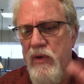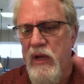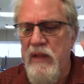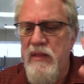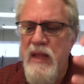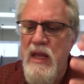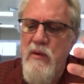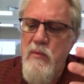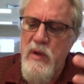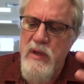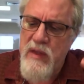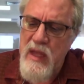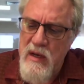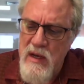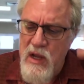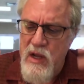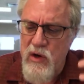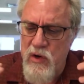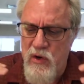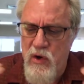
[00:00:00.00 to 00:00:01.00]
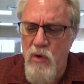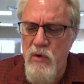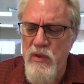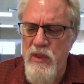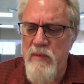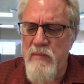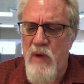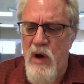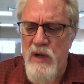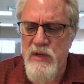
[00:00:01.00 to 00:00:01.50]
and they would then go to
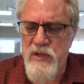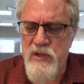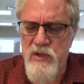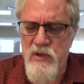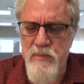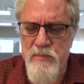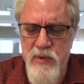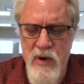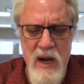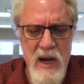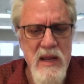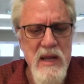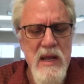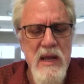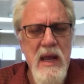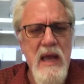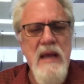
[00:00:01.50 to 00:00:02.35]
the mosque to pray.